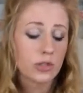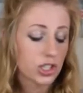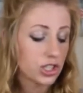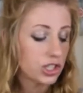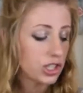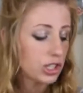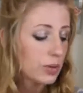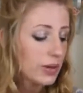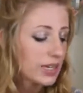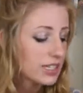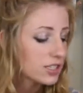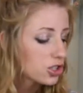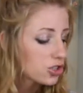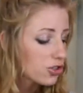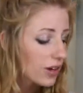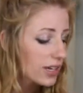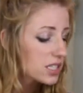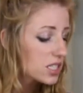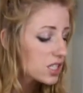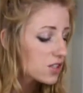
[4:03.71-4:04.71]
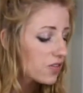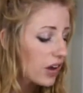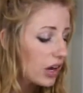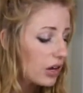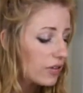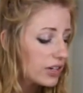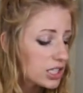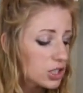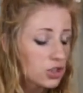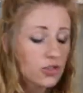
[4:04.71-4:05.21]
to do is
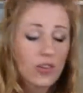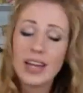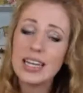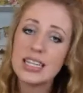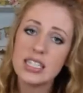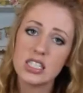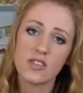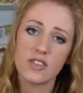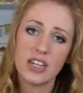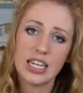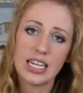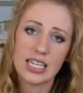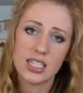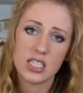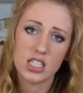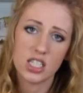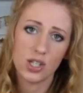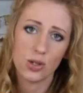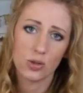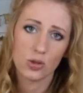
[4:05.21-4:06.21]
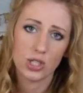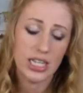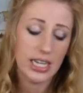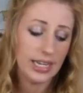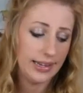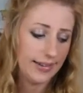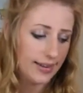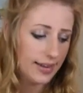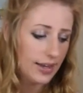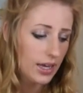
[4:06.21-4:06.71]
transfer it gracefully into your
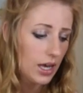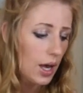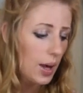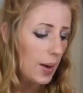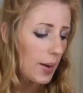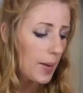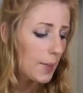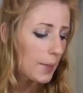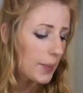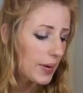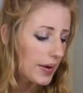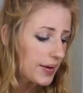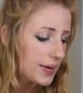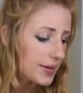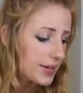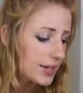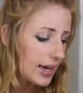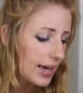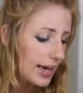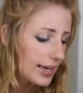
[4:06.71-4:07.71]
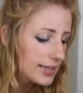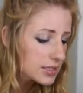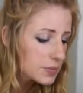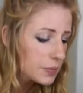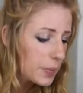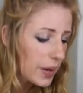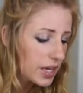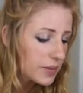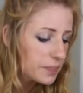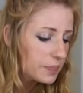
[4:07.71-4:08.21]
tin. But as
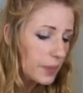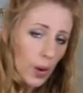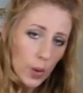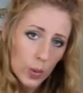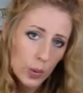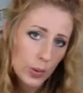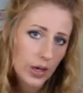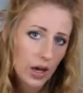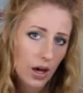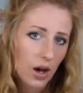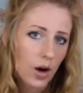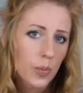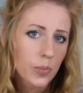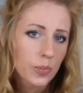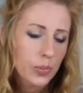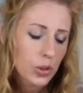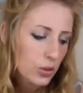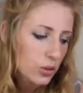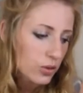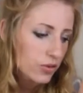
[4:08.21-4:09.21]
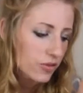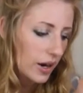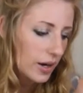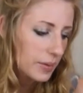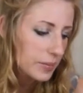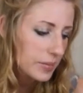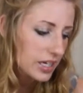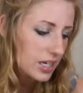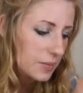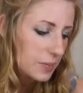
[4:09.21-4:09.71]
my bowl can't move,
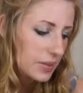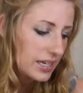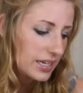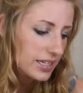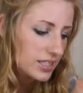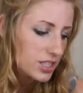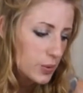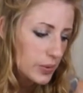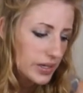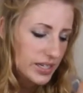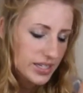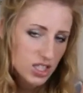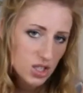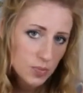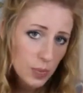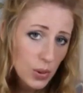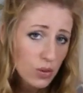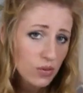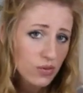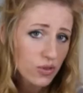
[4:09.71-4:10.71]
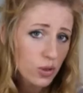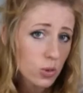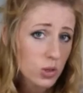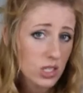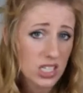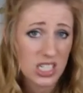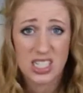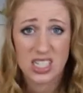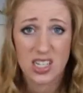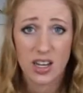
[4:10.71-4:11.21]
I'm going to be doing spoonfuls
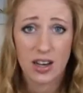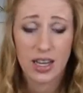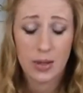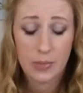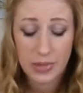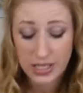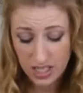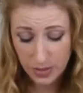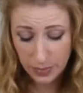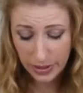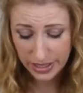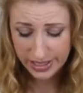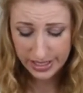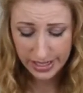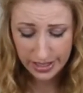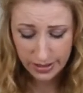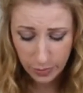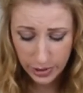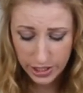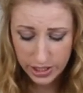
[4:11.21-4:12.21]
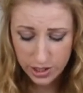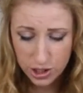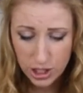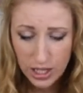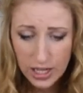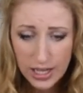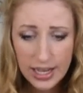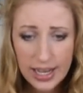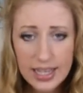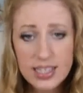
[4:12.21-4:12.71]
at a time into my tin, which
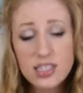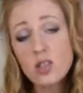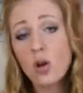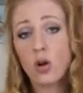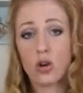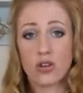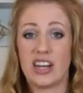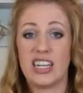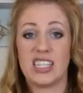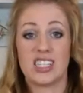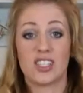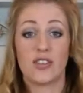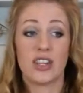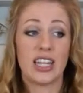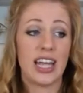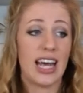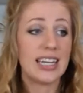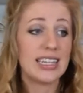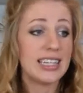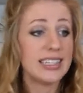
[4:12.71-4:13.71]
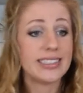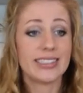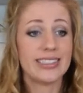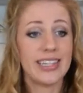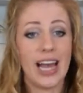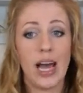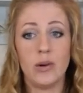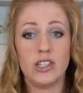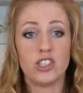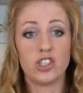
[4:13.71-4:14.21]
is not graceful and isn't
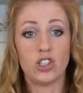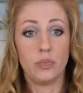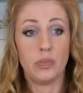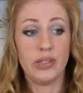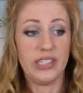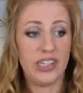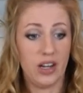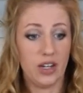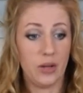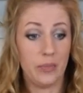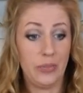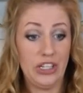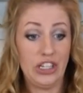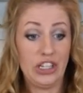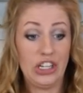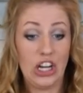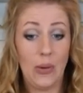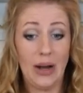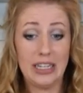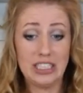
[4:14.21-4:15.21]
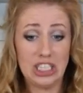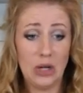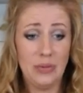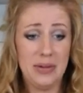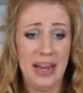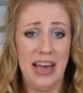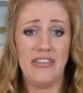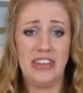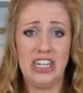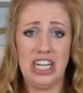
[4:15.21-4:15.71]
how it should be done. But you know, I don't
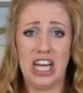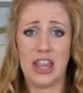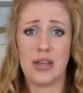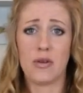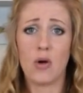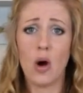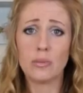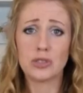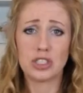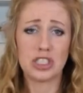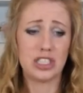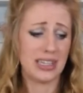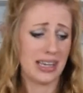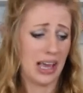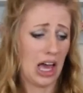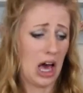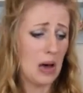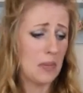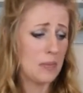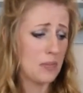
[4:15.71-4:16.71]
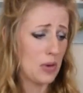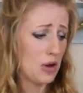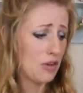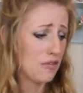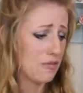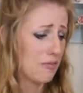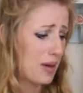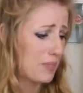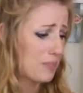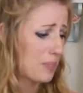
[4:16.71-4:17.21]
have another option. I can't
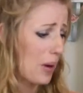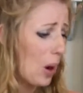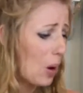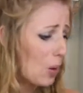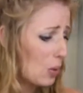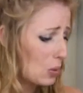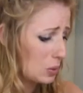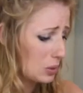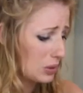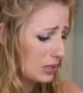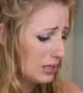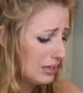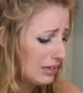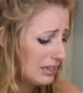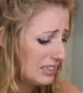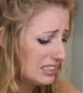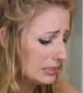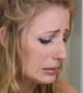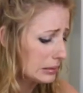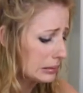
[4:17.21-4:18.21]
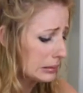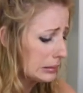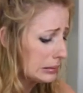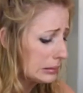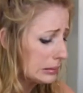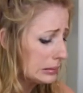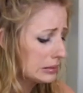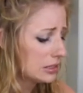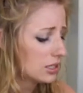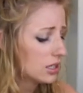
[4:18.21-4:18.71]
move my bowl.
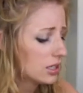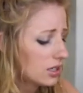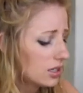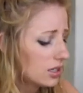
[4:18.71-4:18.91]
Urgh.